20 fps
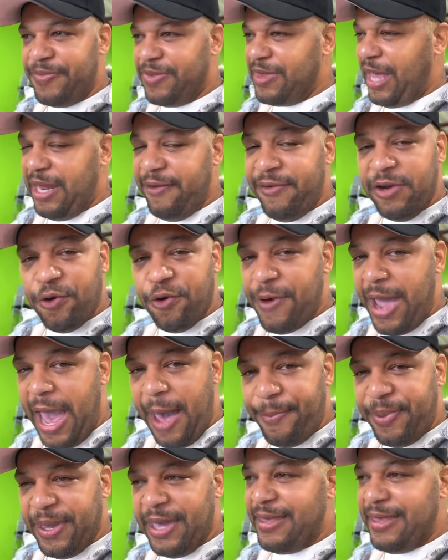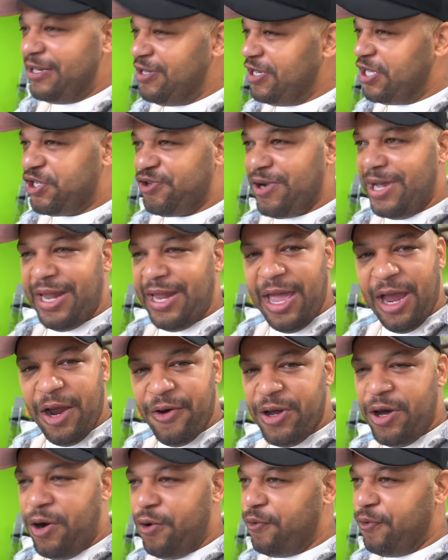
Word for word: Not even a wrap yet, that's just straight aero,